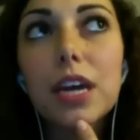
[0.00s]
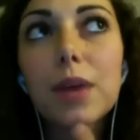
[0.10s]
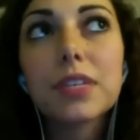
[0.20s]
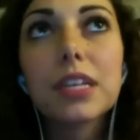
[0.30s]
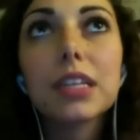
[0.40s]
I
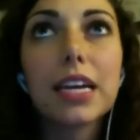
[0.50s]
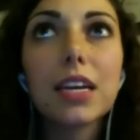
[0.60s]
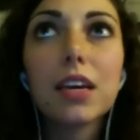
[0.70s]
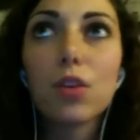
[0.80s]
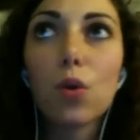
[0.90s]
was
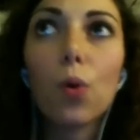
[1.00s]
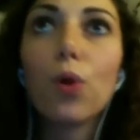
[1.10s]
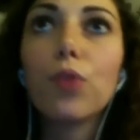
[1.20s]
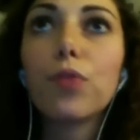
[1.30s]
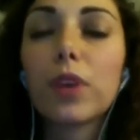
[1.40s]
Helena the
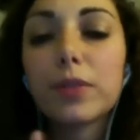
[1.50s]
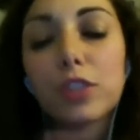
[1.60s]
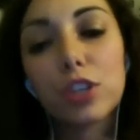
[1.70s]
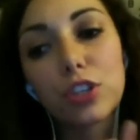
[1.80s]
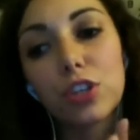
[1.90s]
whole, it
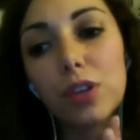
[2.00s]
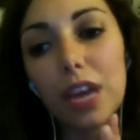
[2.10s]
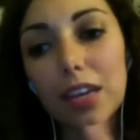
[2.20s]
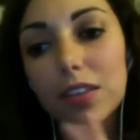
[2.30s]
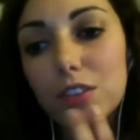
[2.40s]
took 2
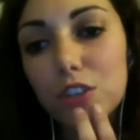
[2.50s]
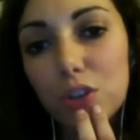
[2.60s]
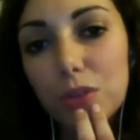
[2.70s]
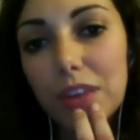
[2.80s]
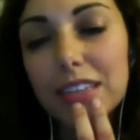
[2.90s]
days to
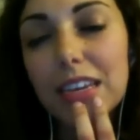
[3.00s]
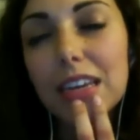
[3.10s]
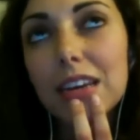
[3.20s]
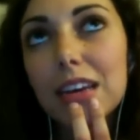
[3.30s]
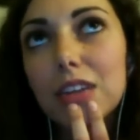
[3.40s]
shoot that
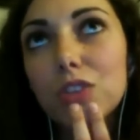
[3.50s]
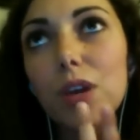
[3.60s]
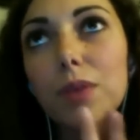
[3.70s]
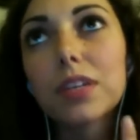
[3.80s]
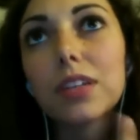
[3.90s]
scene. So
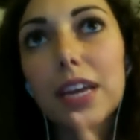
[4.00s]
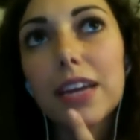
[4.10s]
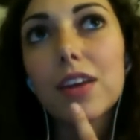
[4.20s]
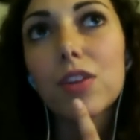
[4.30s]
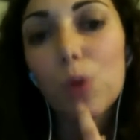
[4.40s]
I was
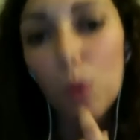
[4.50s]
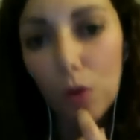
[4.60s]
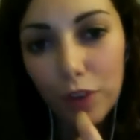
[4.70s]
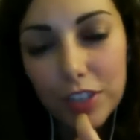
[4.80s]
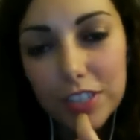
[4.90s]
Helena the whole
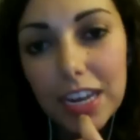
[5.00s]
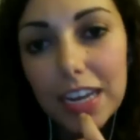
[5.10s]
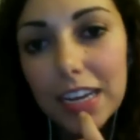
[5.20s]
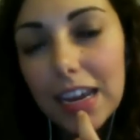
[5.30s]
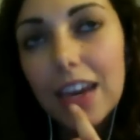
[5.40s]
first
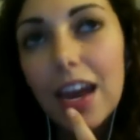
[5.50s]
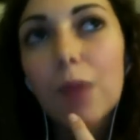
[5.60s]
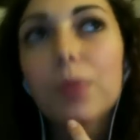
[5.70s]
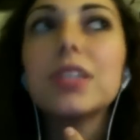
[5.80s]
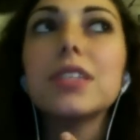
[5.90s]
day, and
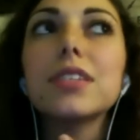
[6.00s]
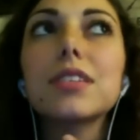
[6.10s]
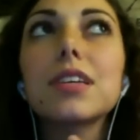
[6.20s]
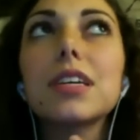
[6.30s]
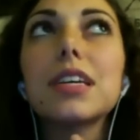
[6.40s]
I
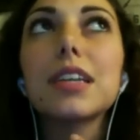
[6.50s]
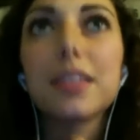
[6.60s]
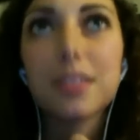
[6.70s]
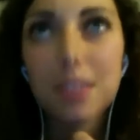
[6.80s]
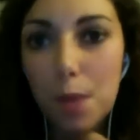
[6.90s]
was
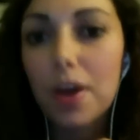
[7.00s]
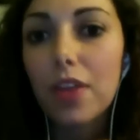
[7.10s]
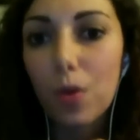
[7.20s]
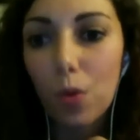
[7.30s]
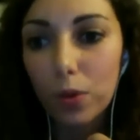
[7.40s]
Cosima
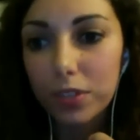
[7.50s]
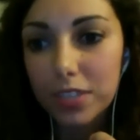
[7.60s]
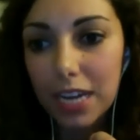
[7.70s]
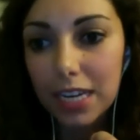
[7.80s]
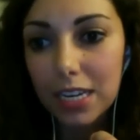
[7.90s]
the whole
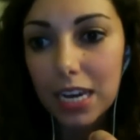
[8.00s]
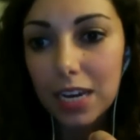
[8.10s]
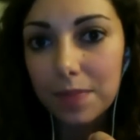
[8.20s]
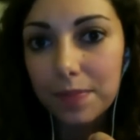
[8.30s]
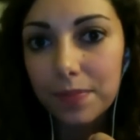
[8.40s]
second
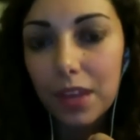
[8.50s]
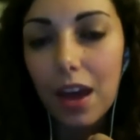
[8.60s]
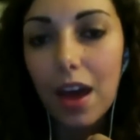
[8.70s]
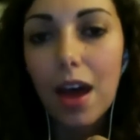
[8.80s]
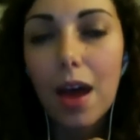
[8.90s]
day,
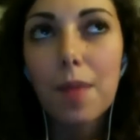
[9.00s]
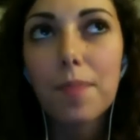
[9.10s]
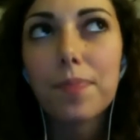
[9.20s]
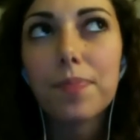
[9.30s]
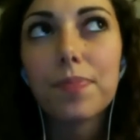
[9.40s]

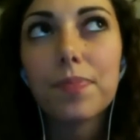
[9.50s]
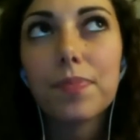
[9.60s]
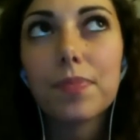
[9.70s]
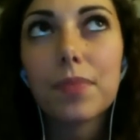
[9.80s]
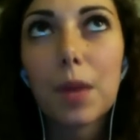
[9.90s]
I
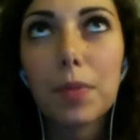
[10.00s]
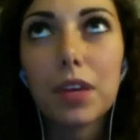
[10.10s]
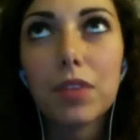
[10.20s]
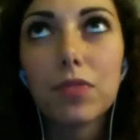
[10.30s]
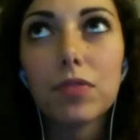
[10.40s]
believe.